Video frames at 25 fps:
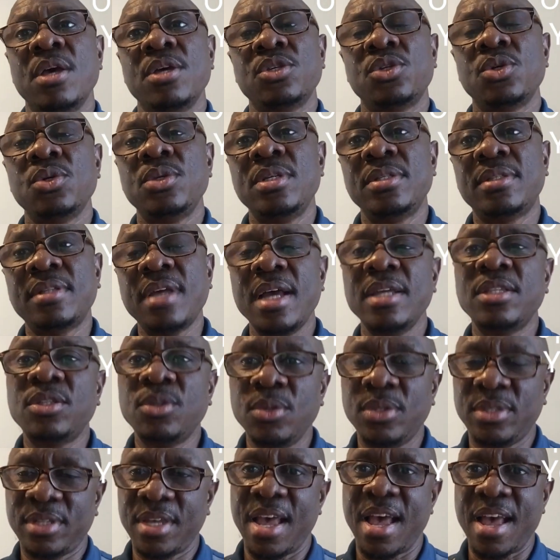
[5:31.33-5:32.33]
So the
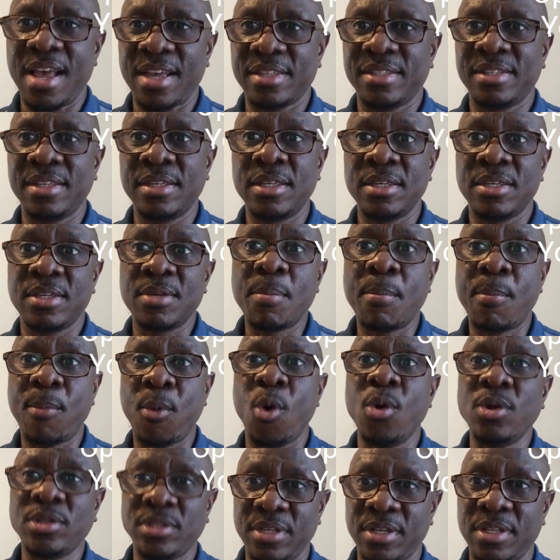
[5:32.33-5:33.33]
title tags, it is
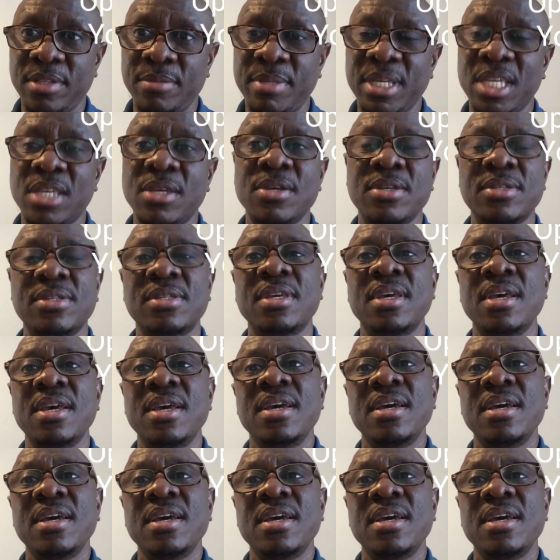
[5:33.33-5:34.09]
important because